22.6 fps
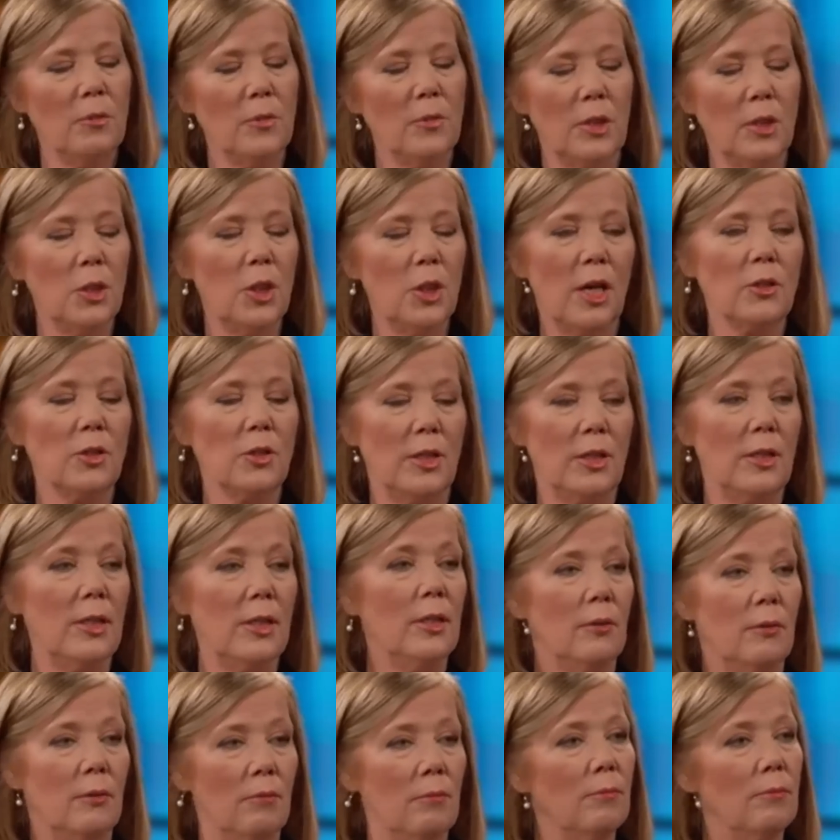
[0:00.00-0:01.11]
that she actually
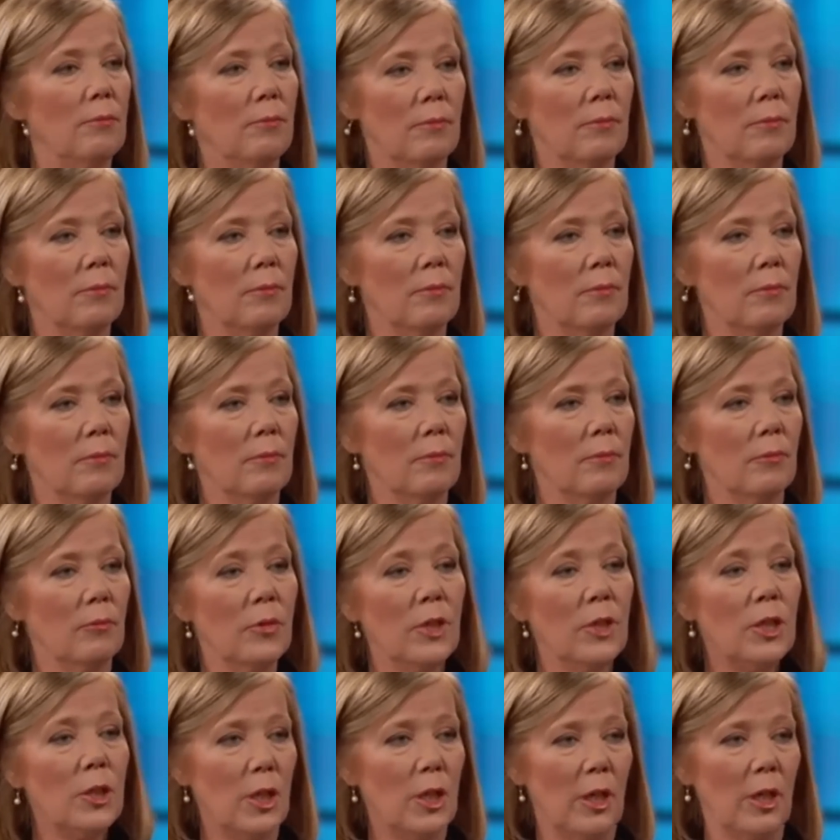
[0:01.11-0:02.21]
did
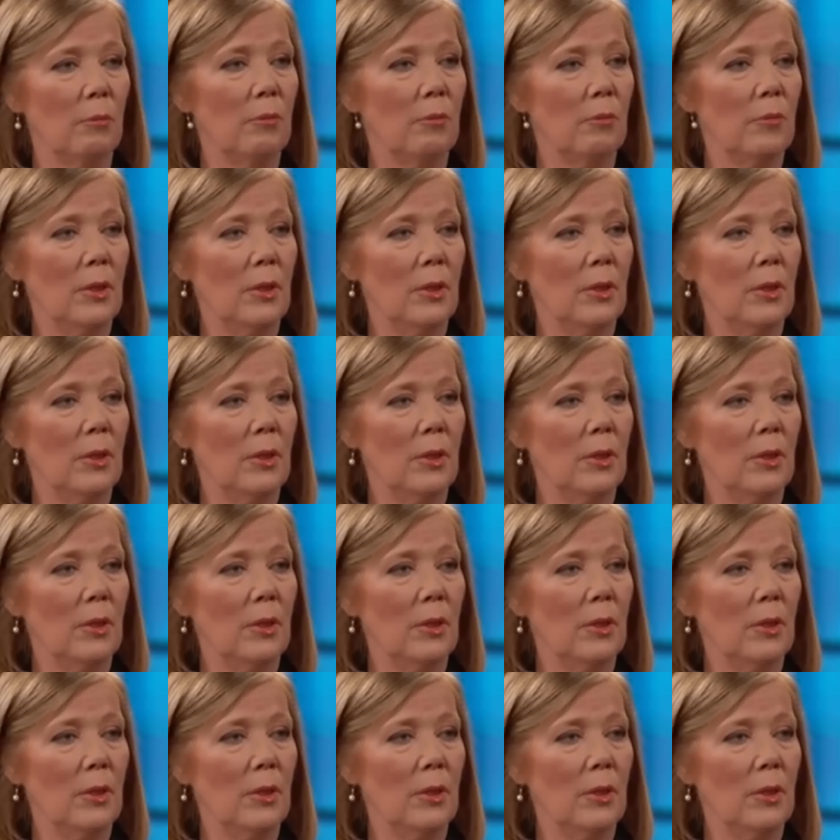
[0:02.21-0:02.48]
reach him.